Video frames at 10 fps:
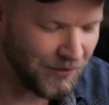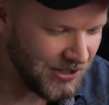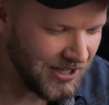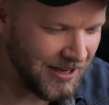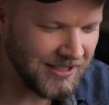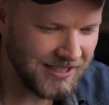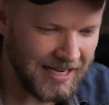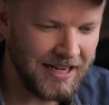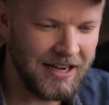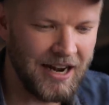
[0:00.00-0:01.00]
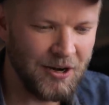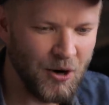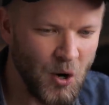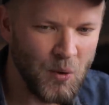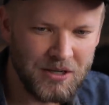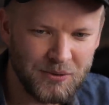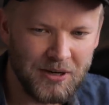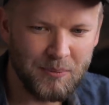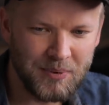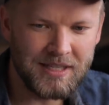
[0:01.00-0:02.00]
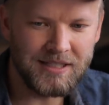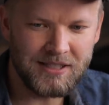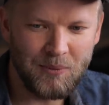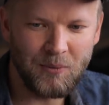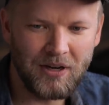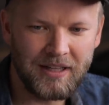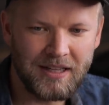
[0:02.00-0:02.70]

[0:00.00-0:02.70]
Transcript: For sunset, I always want to be somewhere